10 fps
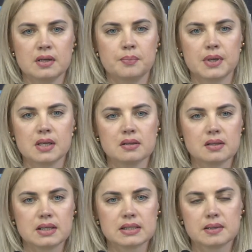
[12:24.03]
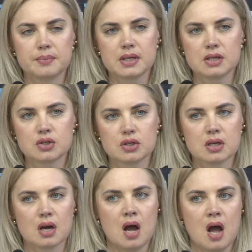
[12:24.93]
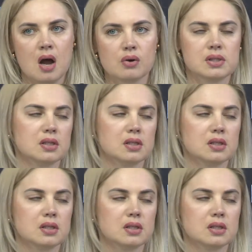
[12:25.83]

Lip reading: Some of those who know that